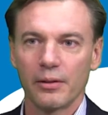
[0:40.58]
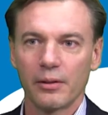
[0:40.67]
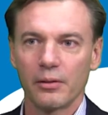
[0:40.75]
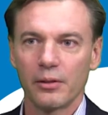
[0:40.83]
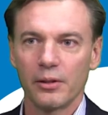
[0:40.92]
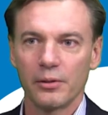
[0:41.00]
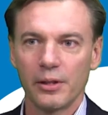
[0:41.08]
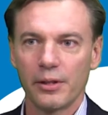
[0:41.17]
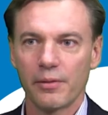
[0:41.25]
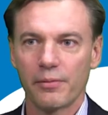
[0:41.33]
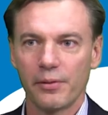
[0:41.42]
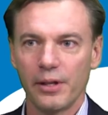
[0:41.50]

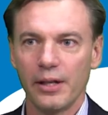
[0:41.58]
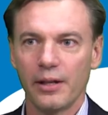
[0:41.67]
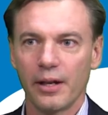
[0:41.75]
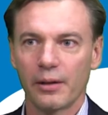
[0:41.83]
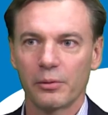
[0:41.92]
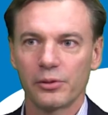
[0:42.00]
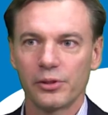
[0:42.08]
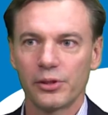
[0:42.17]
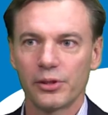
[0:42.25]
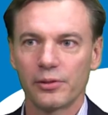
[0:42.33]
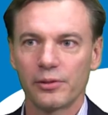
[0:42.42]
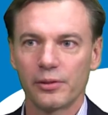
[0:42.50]
concluded 3
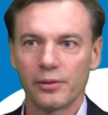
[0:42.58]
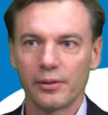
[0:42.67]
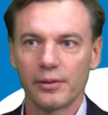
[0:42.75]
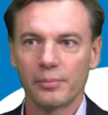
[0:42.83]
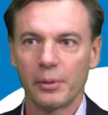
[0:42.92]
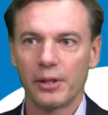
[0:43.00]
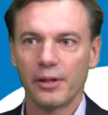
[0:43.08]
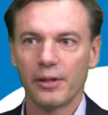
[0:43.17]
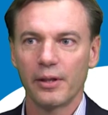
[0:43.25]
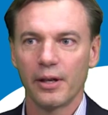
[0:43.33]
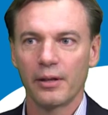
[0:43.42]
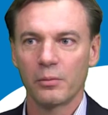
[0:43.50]
acquisitions during this
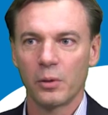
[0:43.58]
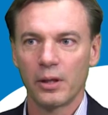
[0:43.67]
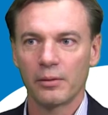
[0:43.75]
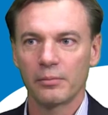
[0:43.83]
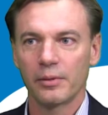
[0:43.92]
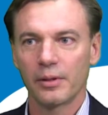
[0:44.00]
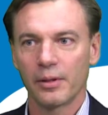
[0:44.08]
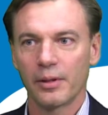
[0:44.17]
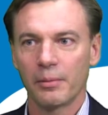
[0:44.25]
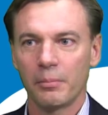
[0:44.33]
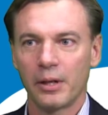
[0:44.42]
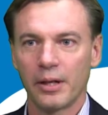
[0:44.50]
period and one
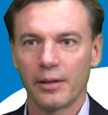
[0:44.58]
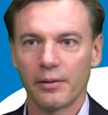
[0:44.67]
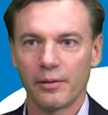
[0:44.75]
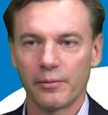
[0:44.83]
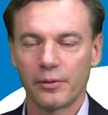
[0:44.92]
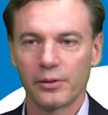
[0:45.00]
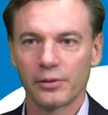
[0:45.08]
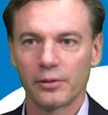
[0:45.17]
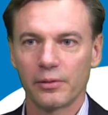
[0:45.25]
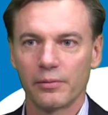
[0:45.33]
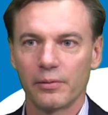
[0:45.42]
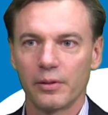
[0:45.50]
by the 1st
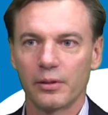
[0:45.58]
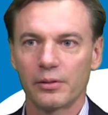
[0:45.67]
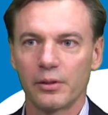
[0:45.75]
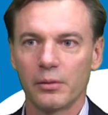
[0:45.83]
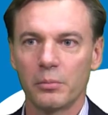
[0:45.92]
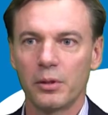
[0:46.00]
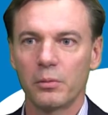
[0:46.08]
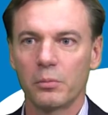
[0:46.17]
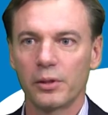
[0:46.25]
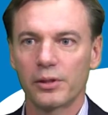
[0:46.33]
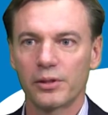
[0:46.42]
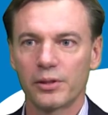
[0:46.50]
of October,
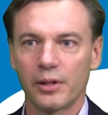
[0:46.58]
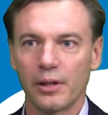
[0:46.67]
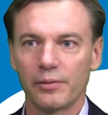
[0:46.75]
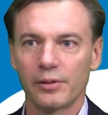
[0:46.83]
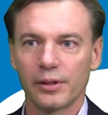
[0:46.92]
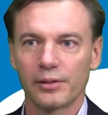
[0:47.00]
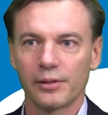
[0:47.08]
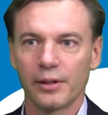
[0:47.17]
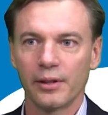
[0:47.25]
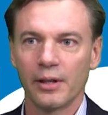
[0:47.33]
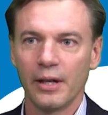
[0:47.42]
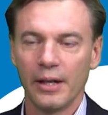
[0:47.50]
which gives us
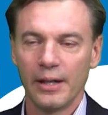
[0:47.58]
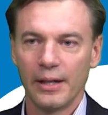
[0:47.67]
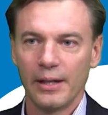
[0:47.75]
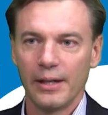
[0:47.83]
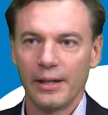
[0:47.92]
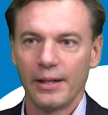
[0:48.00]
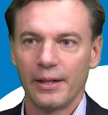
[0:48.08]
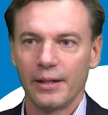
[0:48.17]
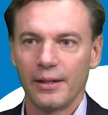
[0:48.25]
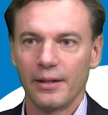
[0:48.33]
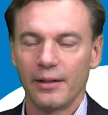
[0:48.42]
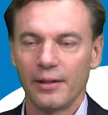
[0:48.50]
an
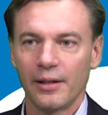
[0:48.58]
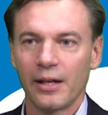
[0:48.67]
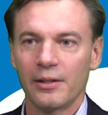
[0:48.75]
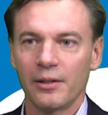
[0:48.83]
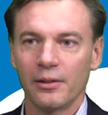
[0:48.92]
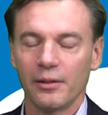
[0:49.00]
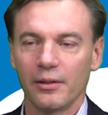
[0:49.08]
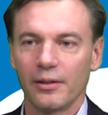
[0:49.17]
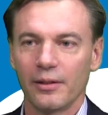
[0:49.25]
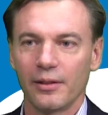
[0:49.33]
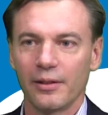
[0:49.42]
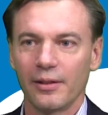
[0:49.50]
annual
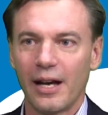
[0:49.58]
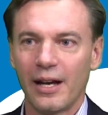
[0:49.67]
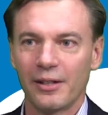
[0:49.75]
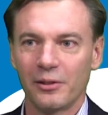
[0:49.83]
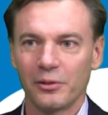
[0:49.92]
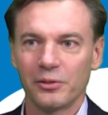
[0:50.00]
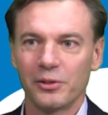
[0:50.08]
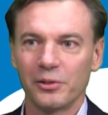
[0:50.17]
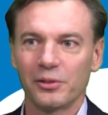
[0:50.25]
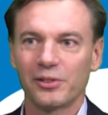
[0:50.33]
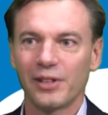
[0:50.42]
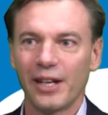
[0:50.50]
add-on
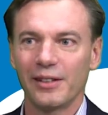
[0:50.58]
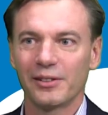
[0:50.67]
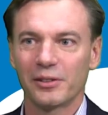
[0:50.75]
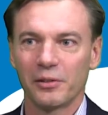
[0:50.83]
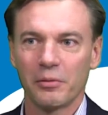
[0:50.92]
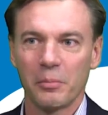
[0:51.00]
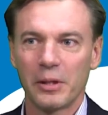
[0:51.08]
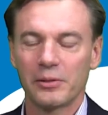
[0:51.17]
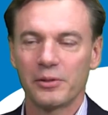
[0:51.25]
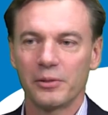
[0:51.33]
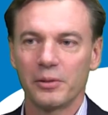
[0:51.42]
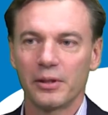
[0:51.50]
to sales of about
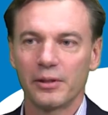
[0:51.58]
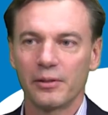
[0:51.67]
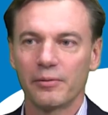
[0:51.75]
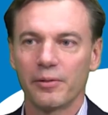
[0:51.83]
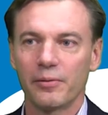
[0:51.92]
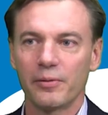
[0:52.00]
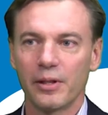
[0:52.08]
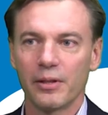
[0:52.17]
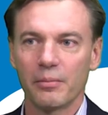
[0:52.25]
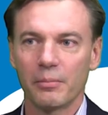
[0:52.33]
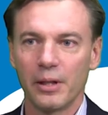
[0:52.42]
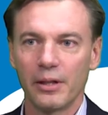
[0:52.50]
250
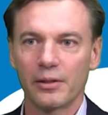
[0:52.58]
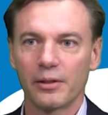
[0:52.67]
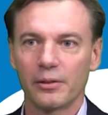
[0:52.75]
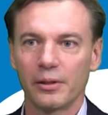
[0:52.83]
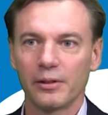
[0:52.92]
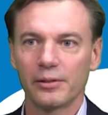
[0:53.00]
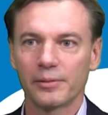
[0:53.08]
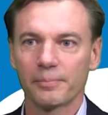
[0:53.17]
million kronor.